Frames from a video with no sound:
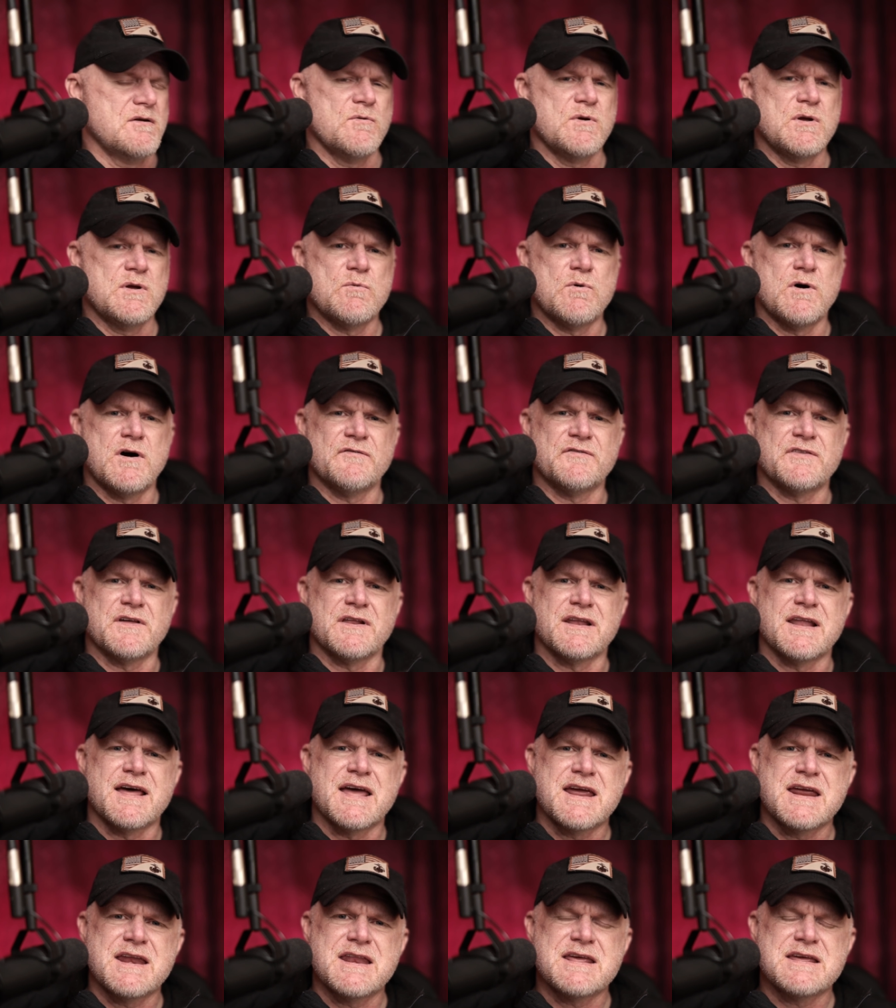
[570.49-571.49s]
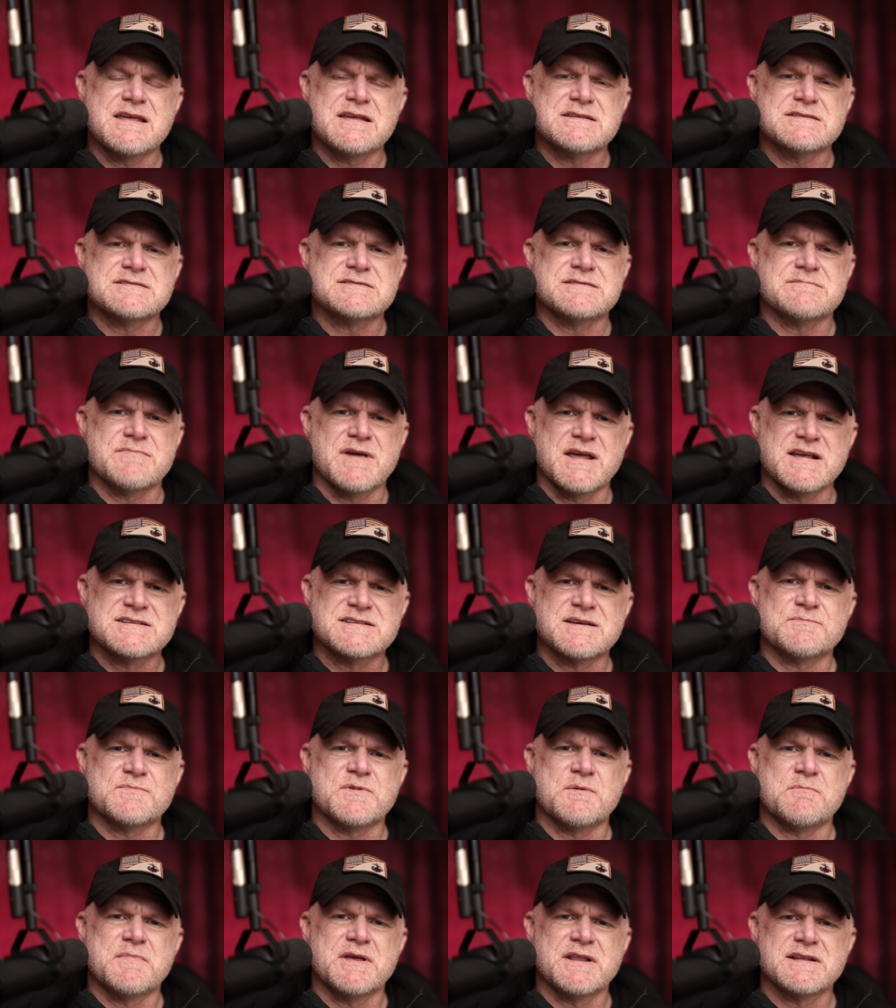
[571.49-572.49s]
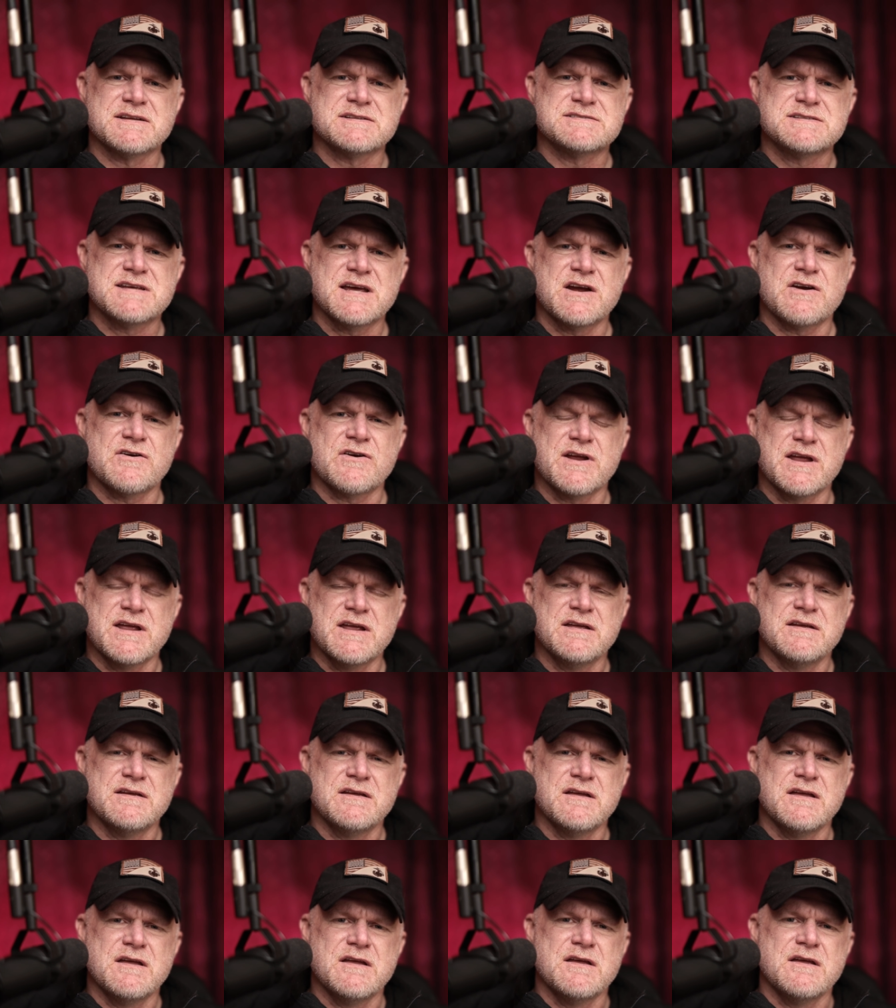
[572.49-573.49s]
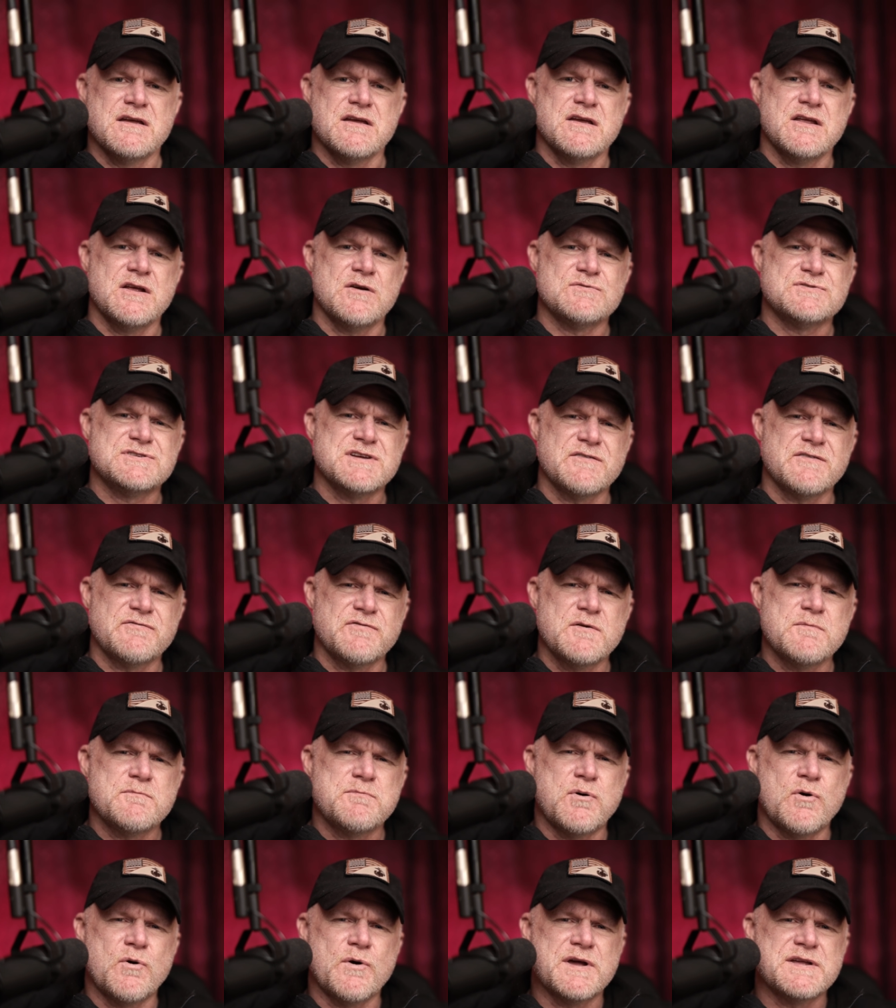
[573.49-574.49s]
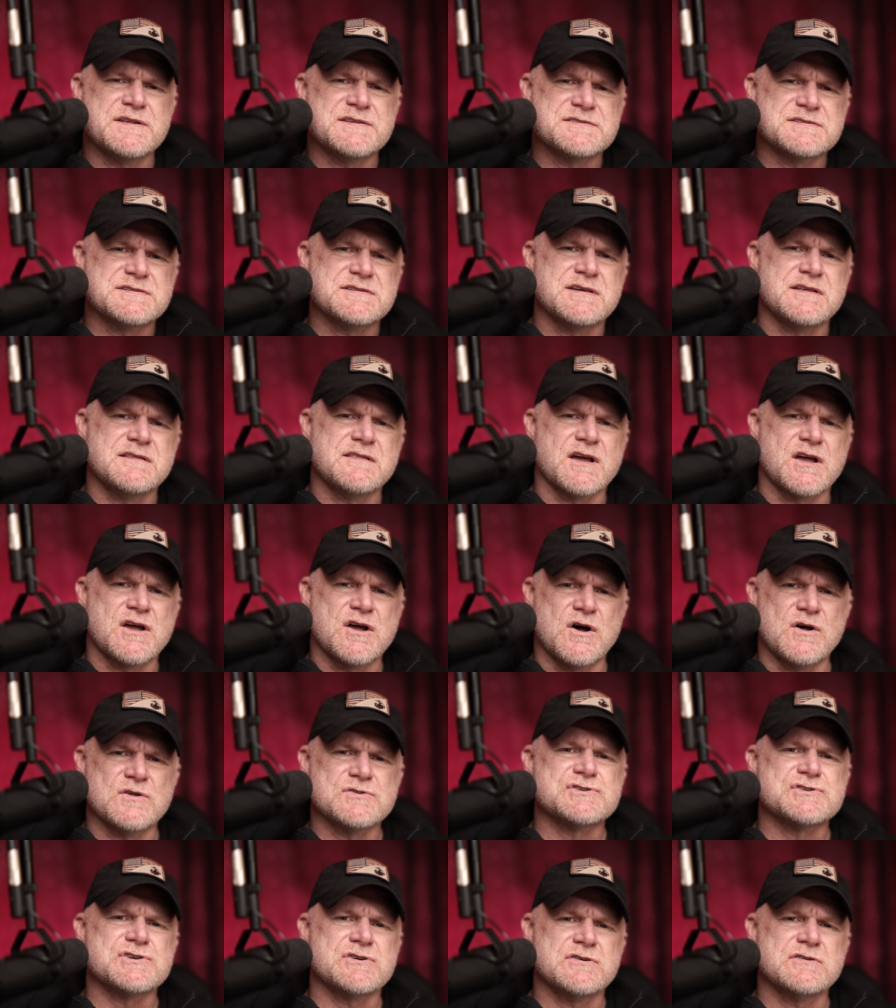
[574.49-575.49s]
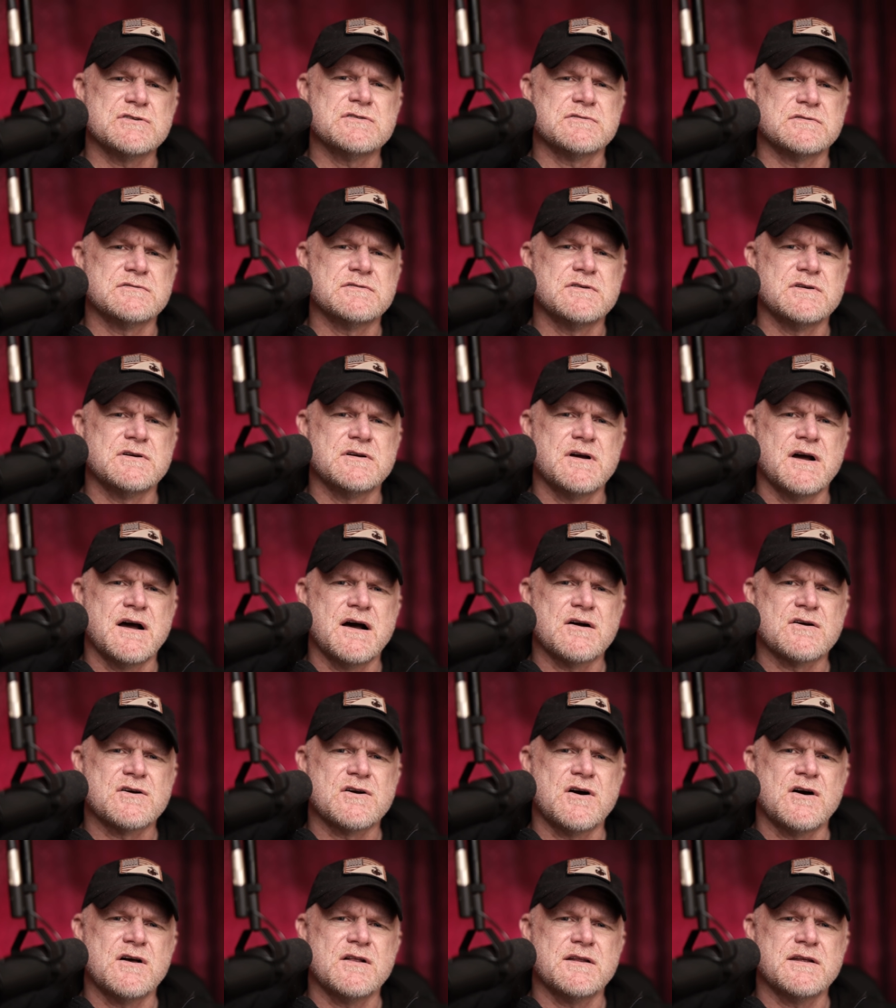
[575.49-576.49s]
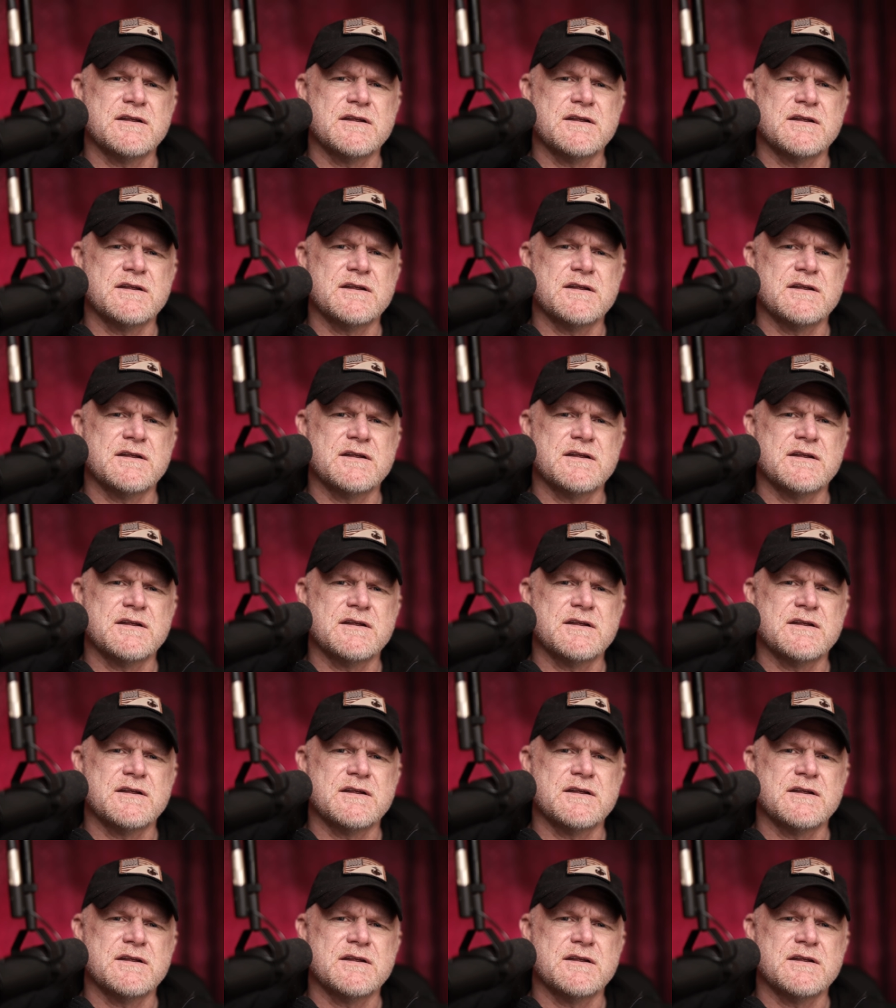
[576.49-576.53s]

We want the ladies, it makes up the military. You know, different points in the culture, I'll call